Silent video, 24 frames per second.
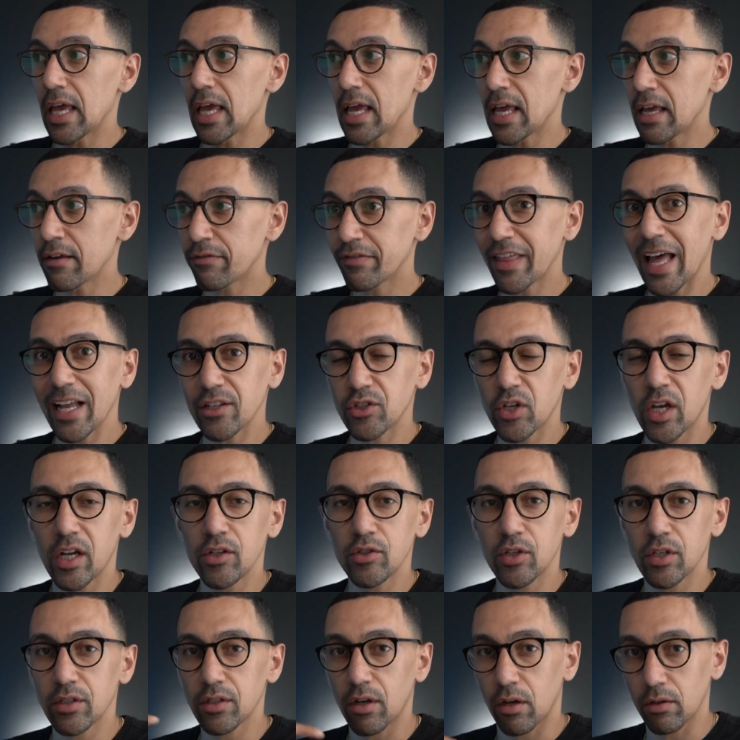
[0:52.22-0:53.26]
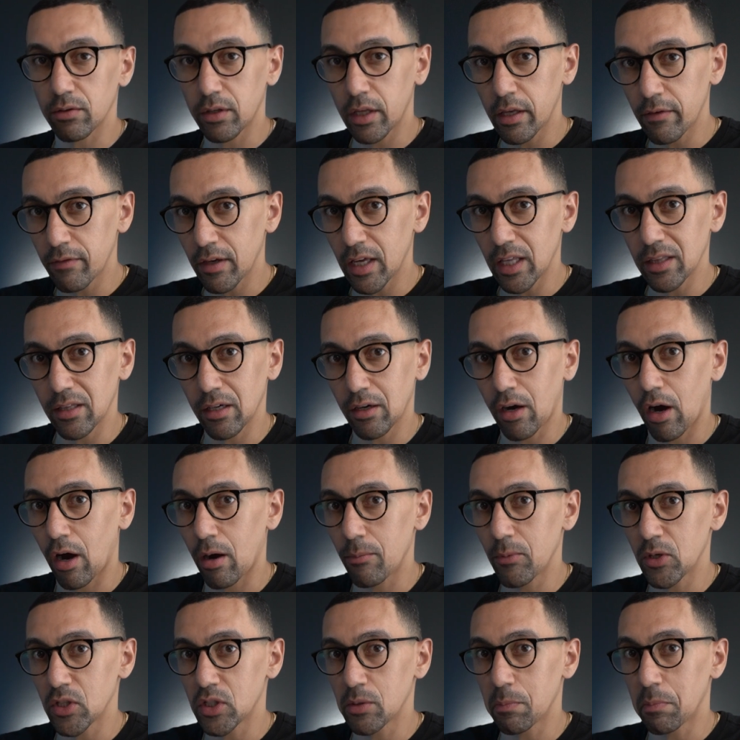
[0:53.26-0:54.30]
If that changes, I'll leave it in the
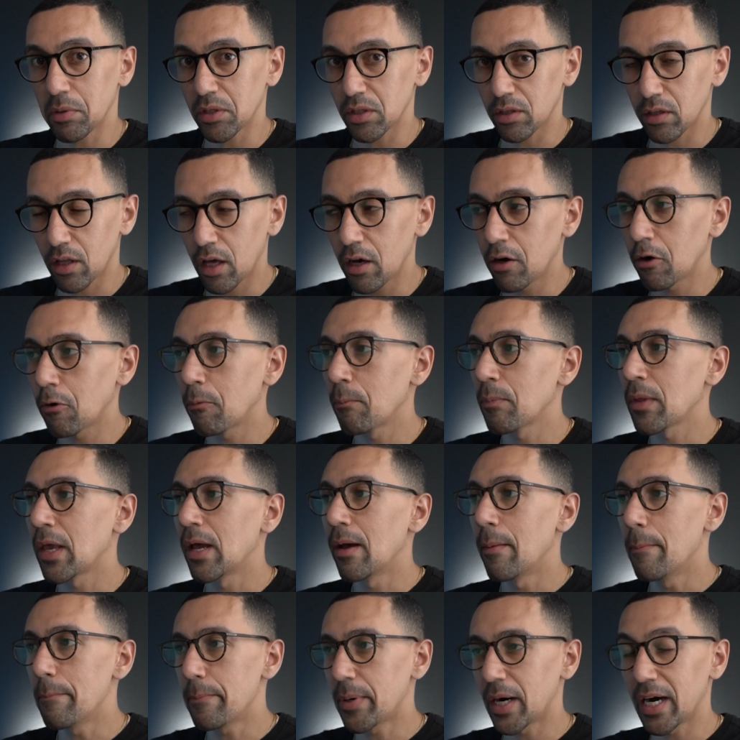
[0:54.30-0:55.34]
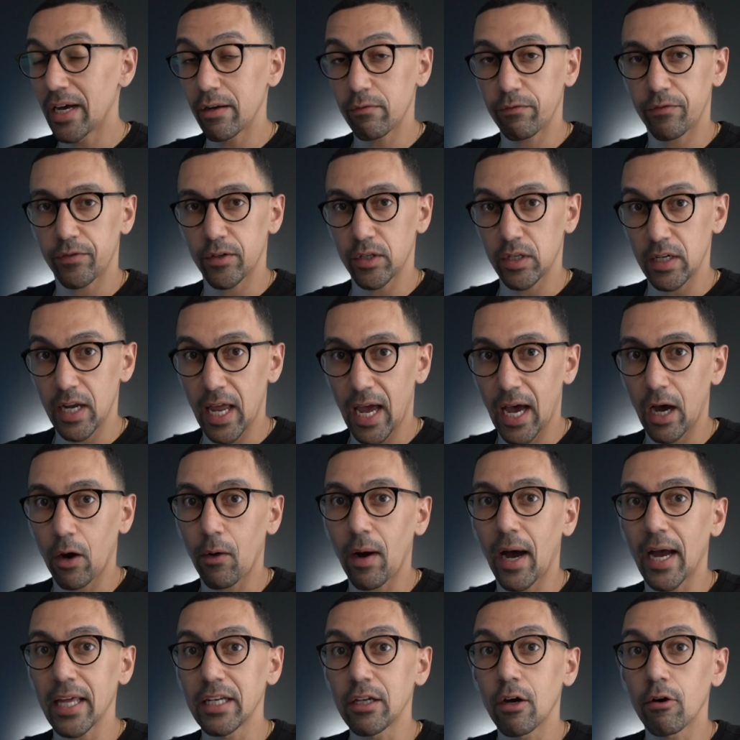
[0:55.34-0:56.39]
comments below. But for
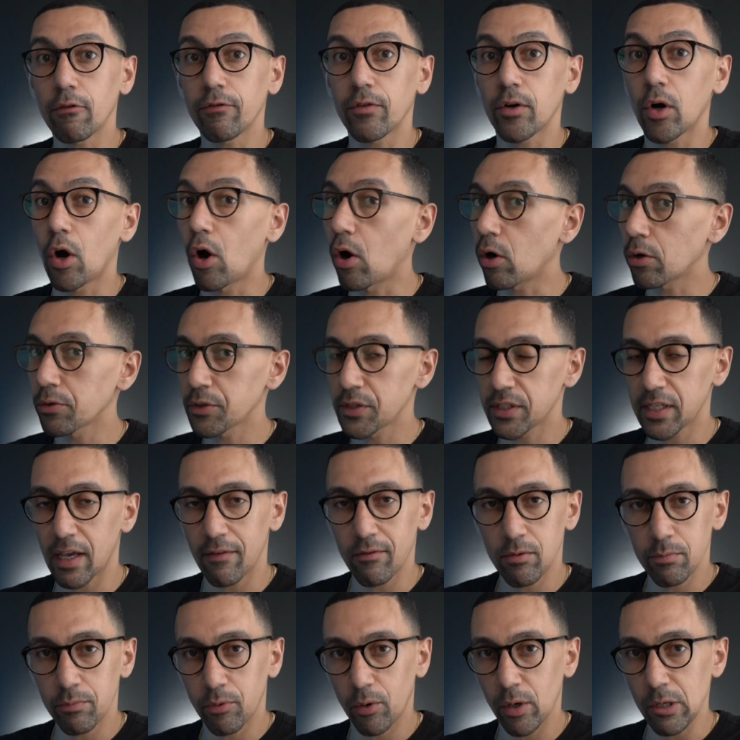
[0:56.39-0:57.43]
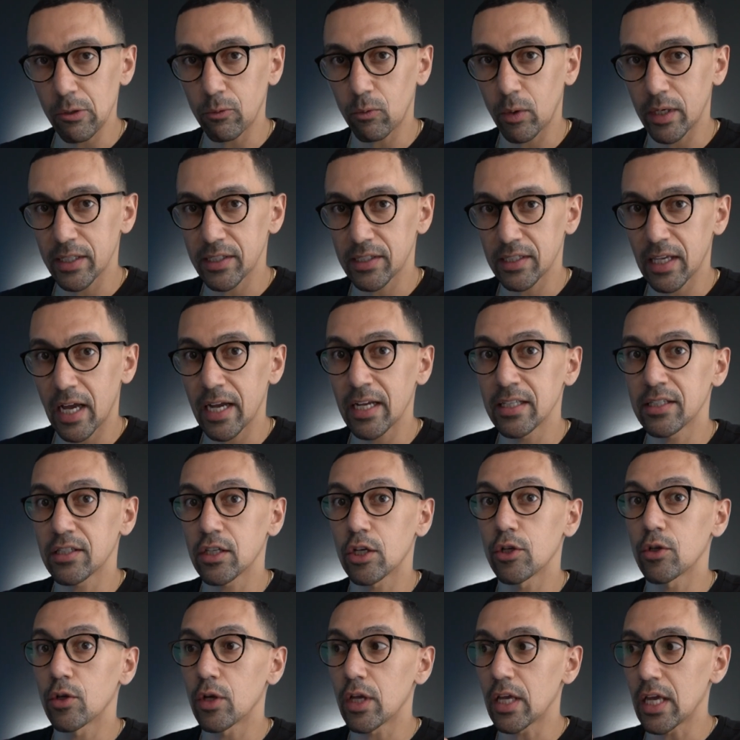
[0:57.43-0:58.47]
now, I know for all 7.1 sites,
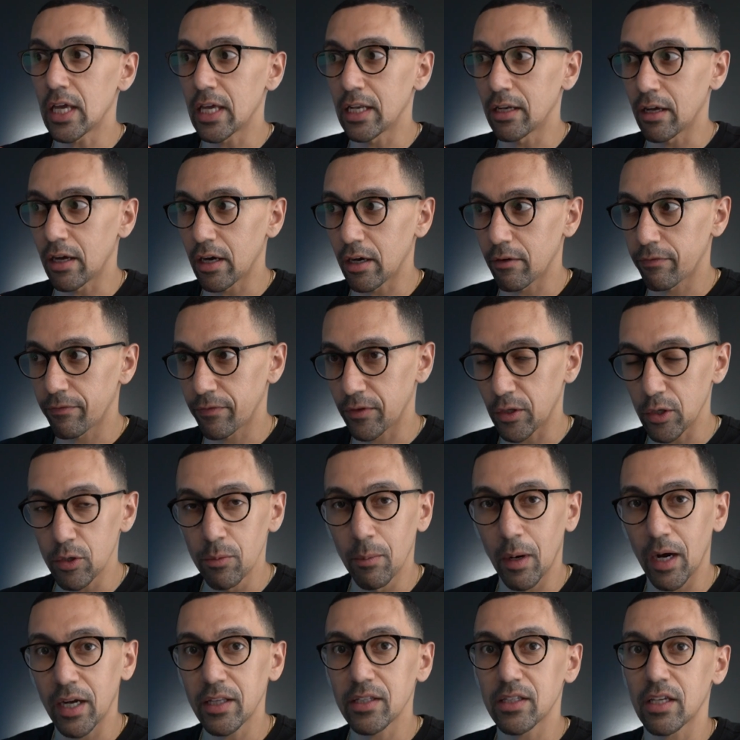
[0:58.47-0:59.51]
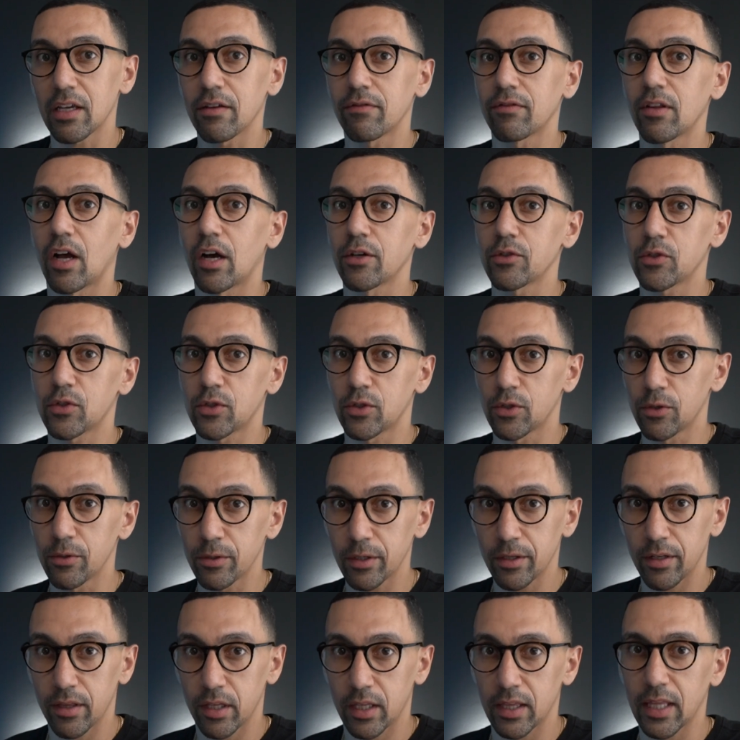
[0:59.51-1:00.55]
in a few months, if not
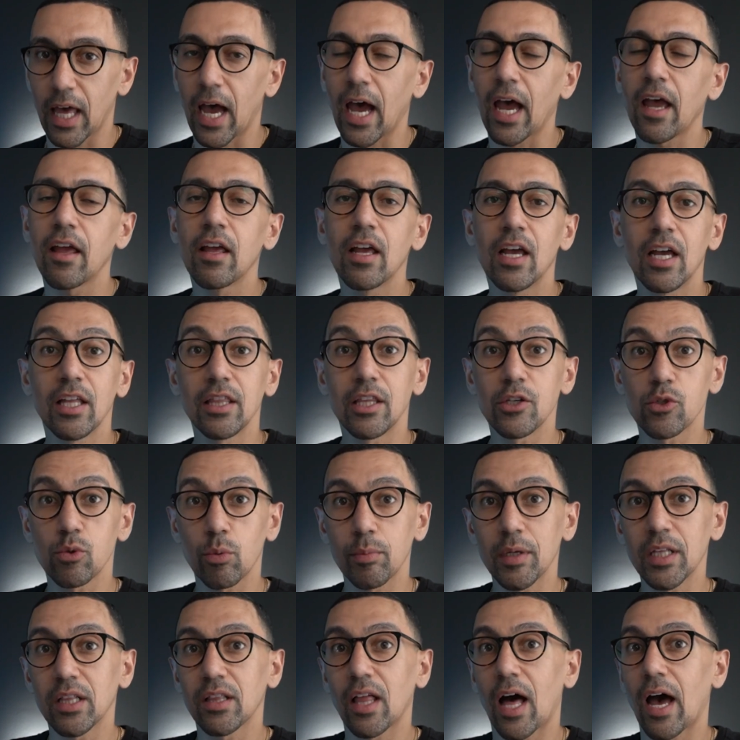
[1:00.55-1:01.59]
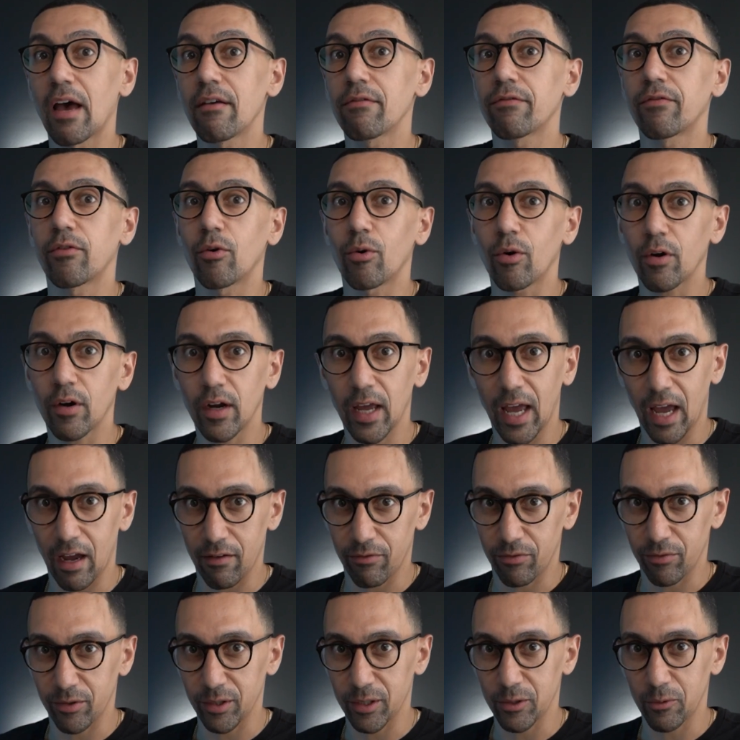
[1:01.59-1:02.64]
sooner than that, this will be live for
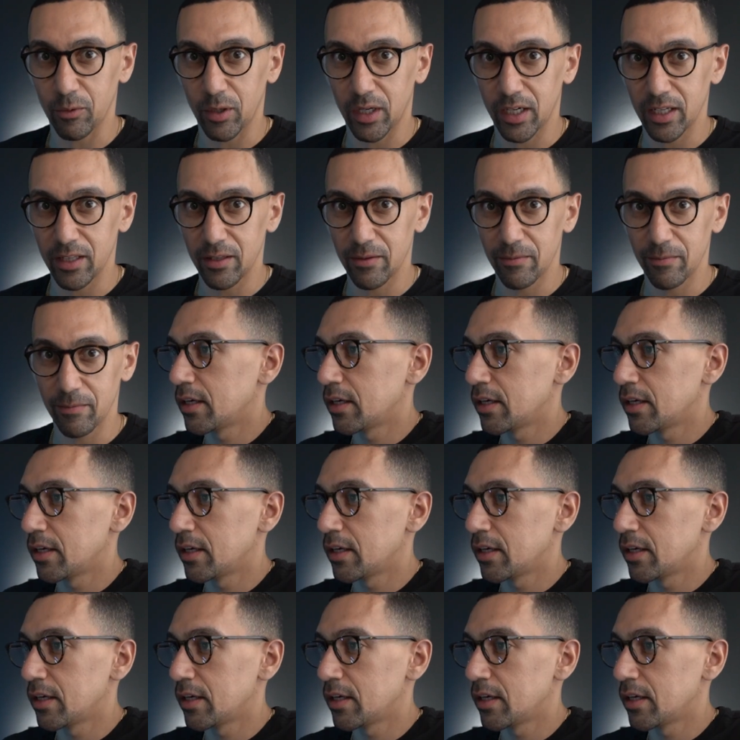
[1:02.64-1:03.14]
everyone.